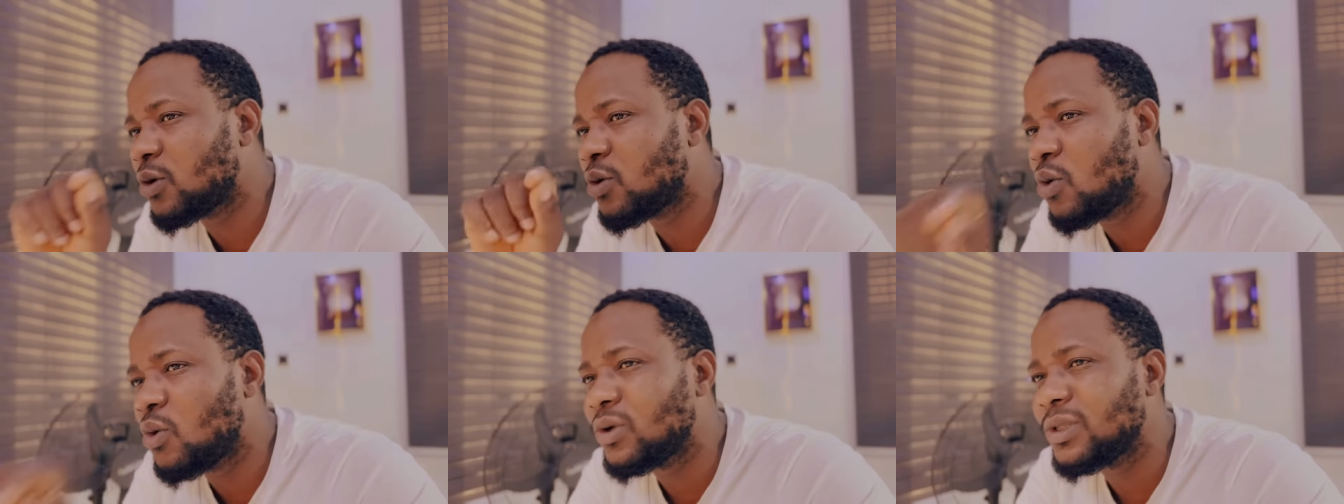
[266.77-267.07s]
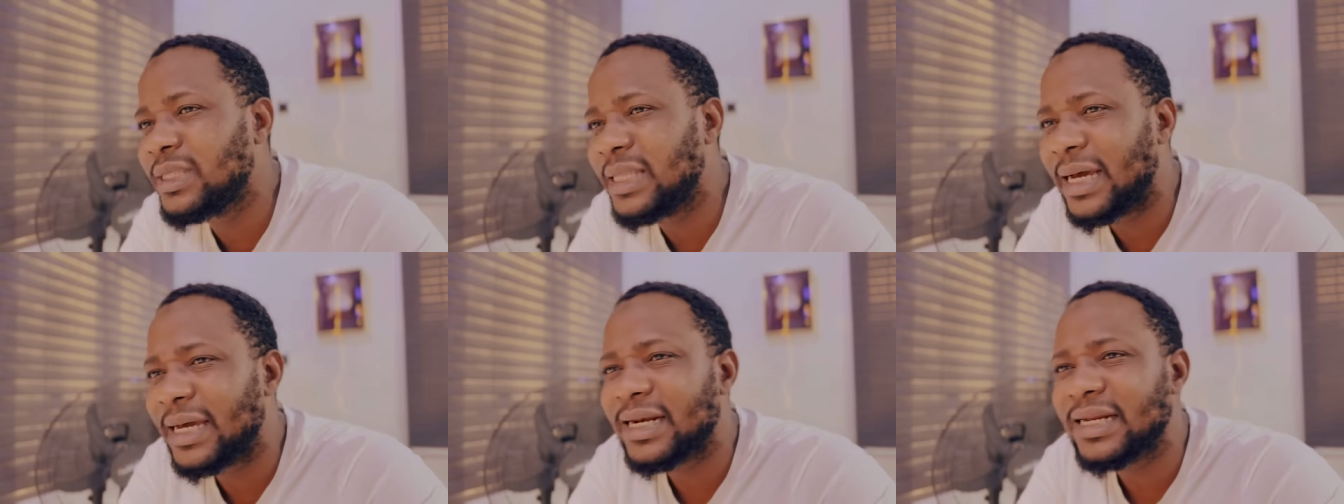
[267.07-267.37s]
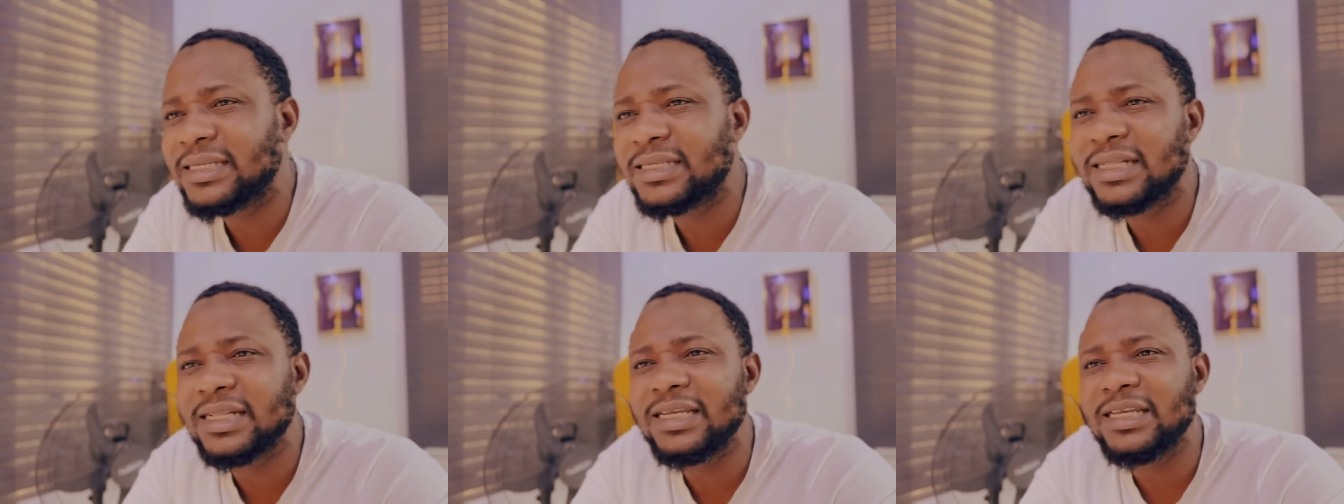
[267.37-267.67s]
go
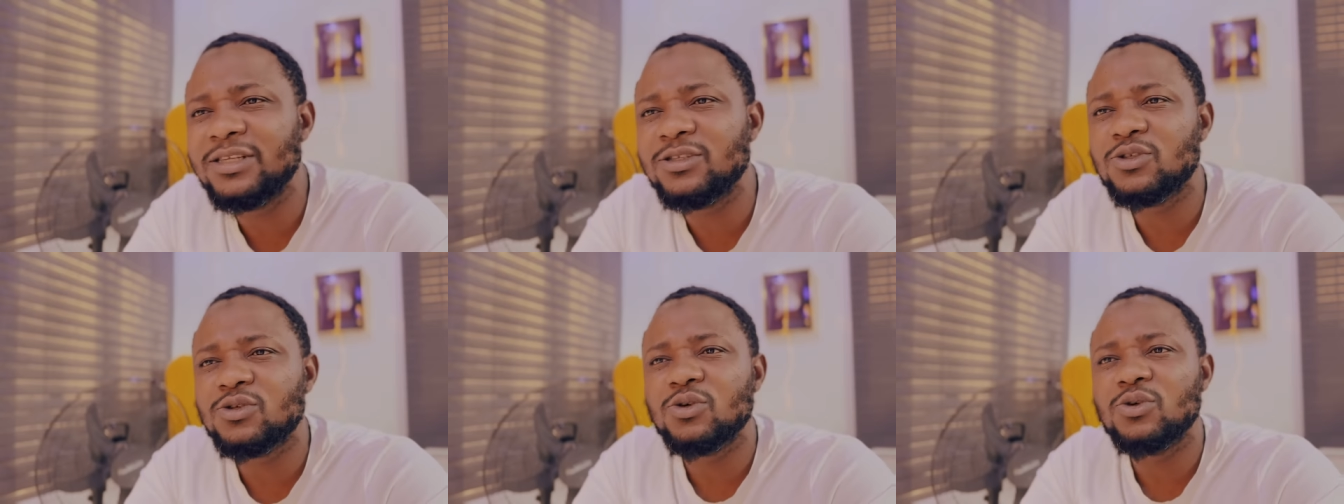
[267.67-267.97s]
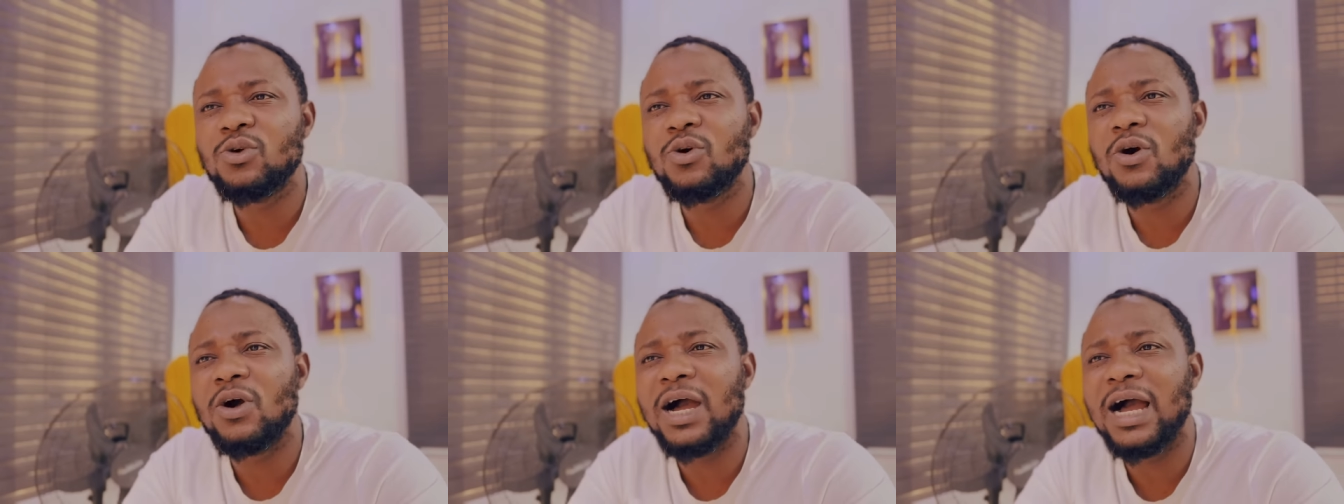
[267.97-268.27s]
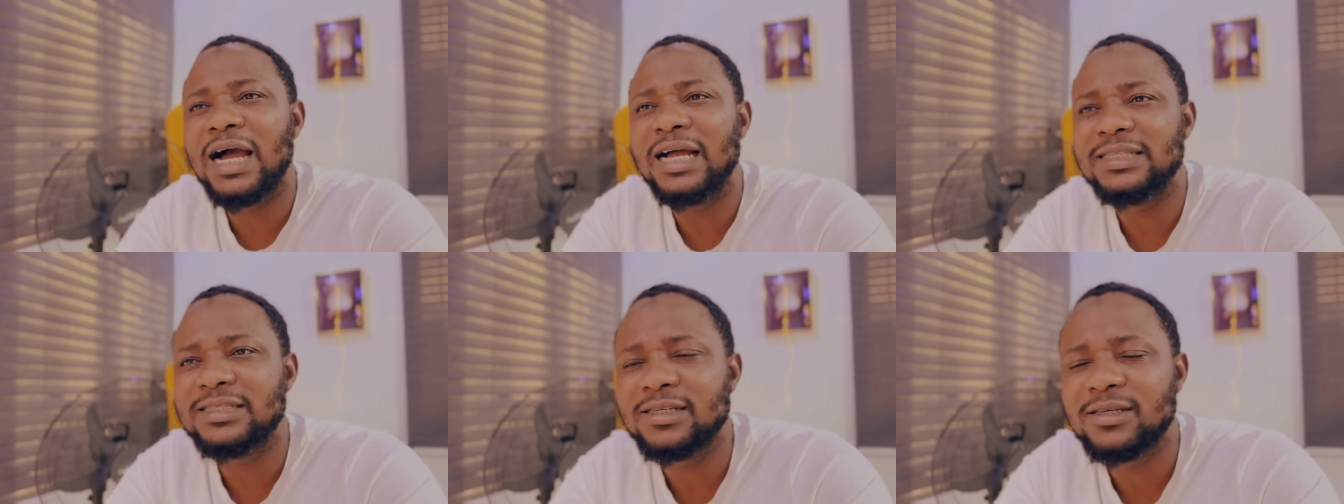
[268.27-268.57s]
directly into your
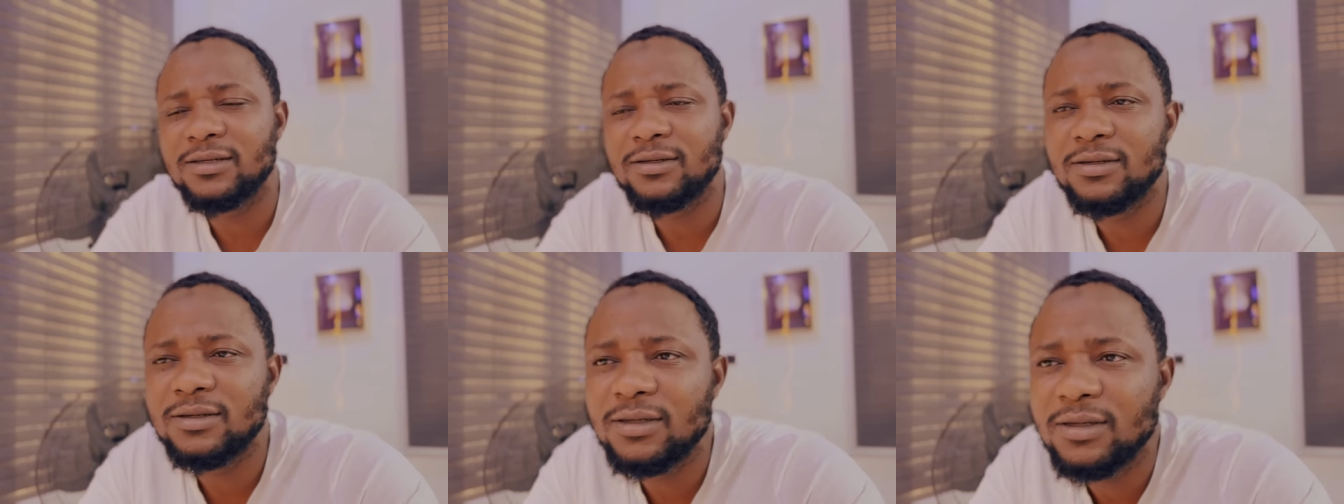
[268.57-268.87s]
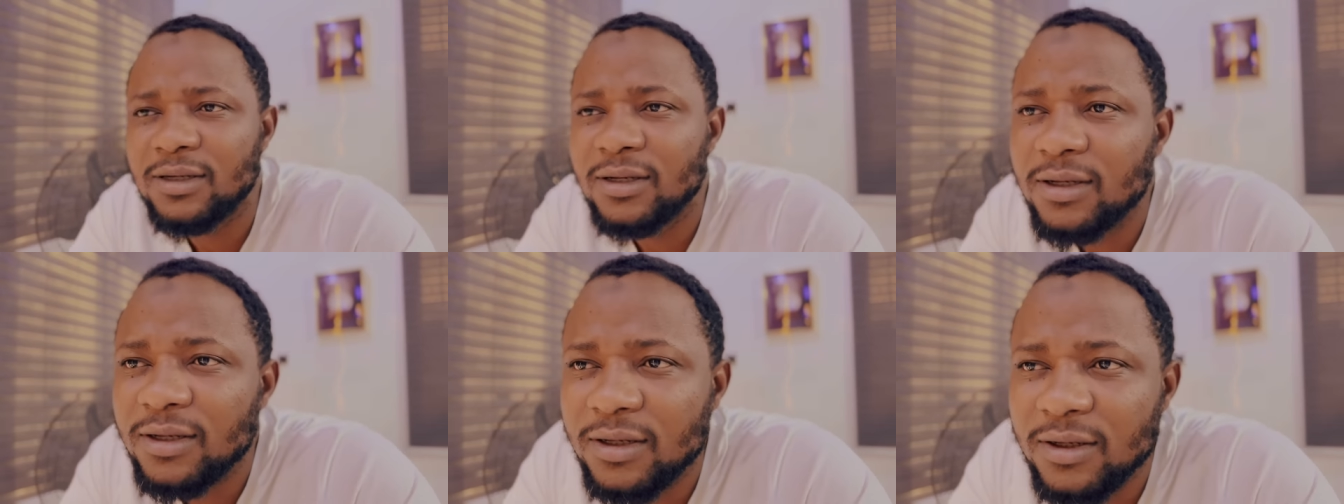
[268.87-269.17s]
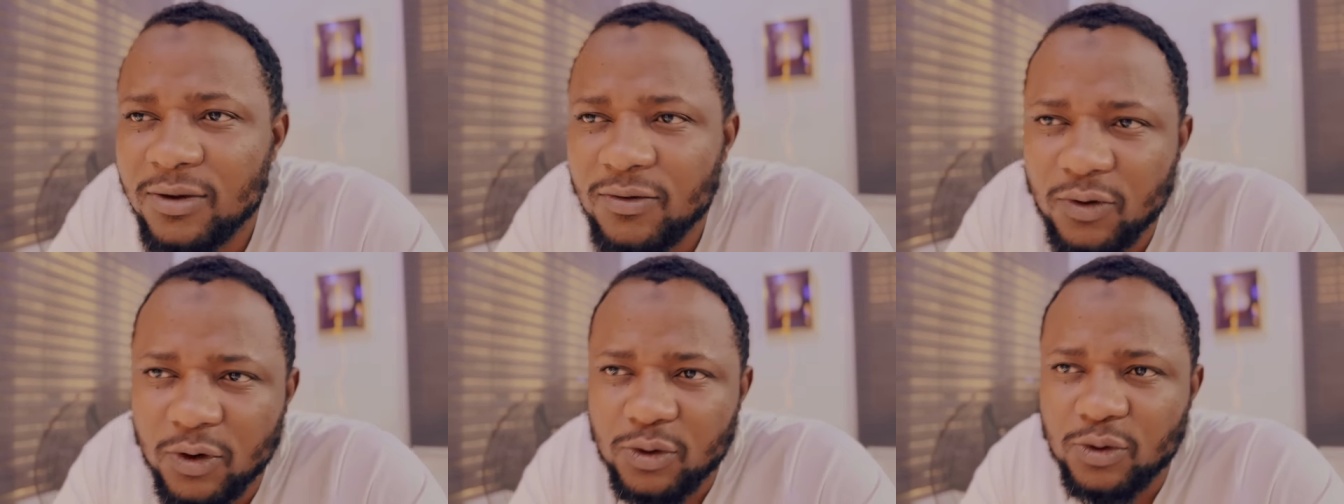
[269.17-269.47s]
heart
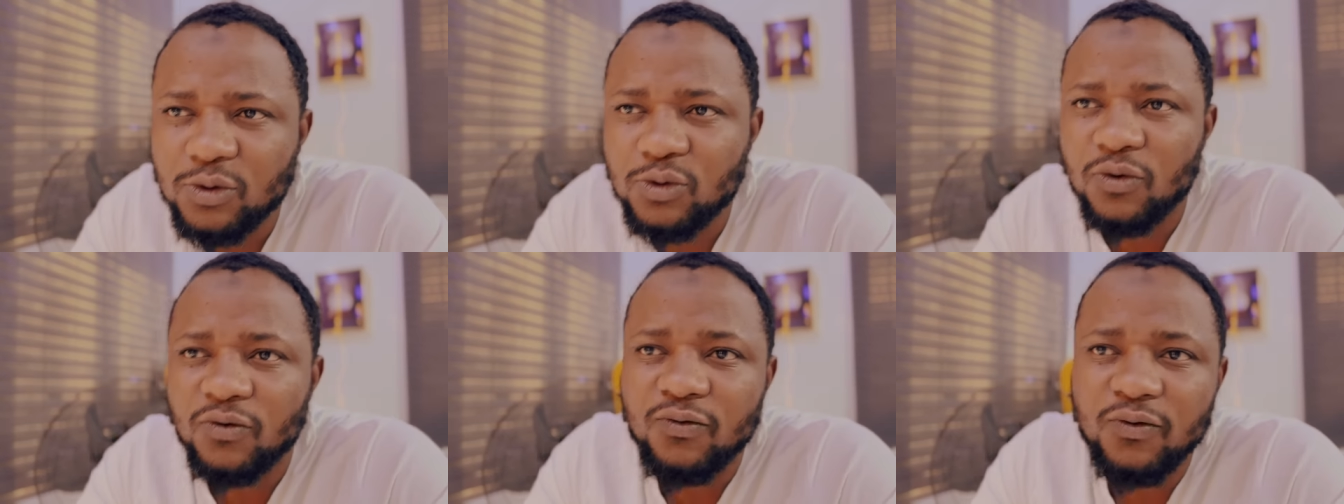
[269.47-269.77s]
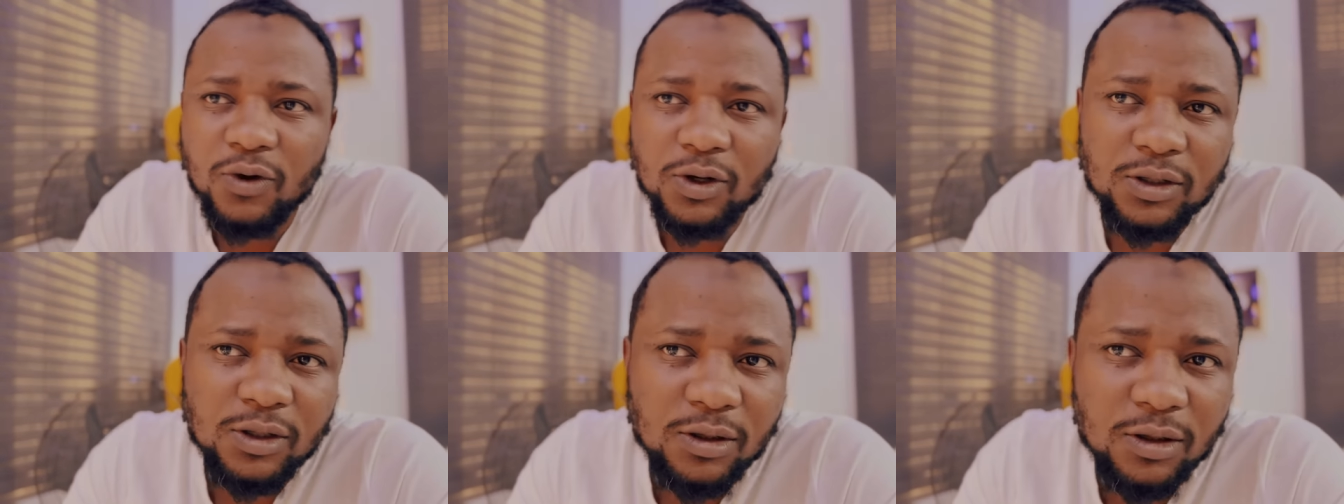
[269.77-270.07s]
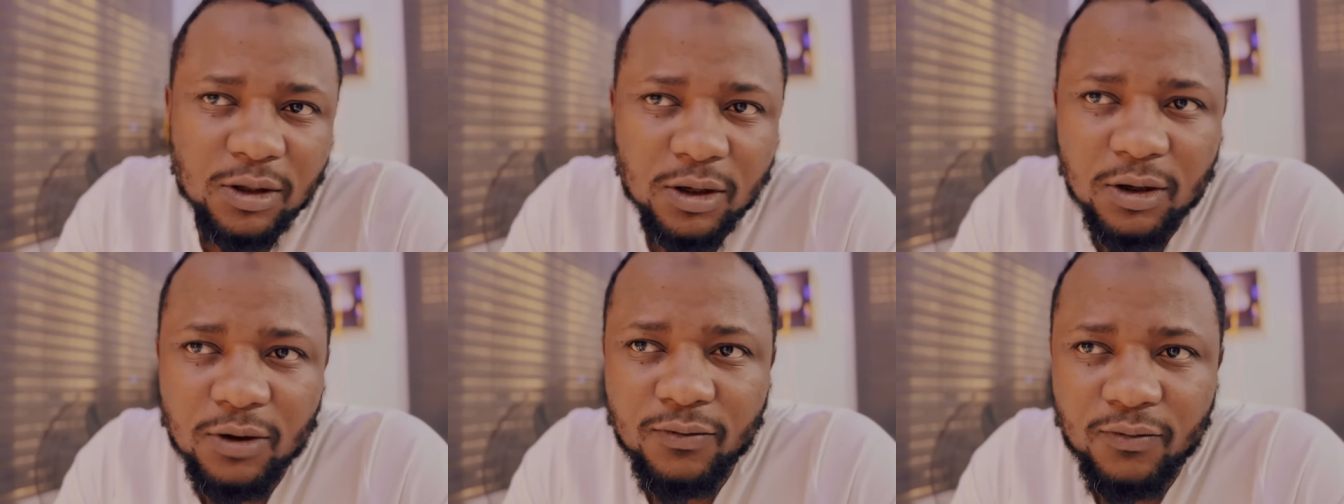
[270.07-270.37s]
for you to fall
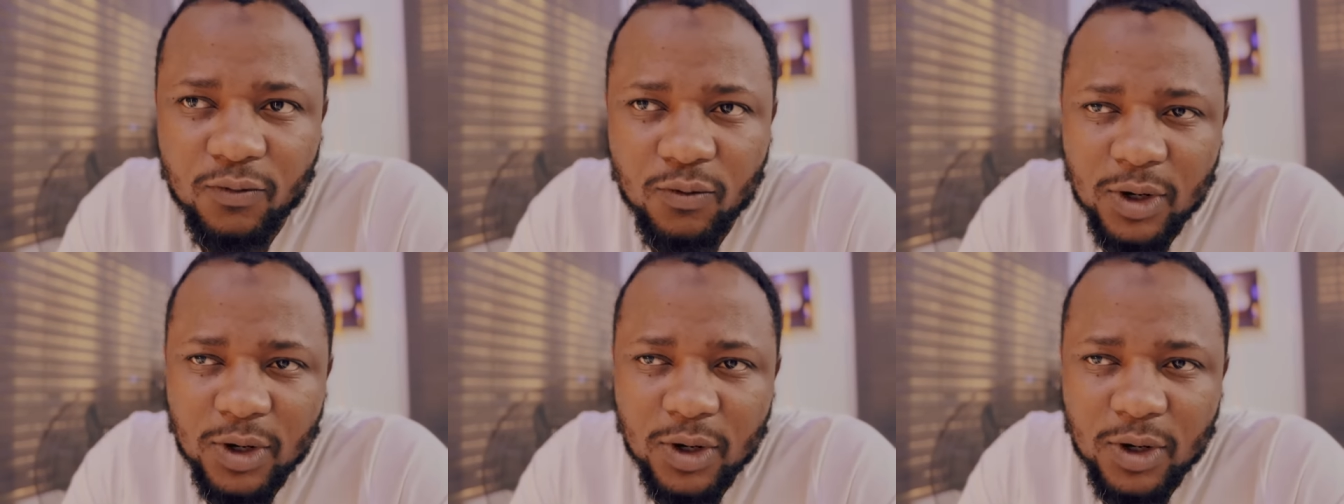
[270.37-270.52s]
in love.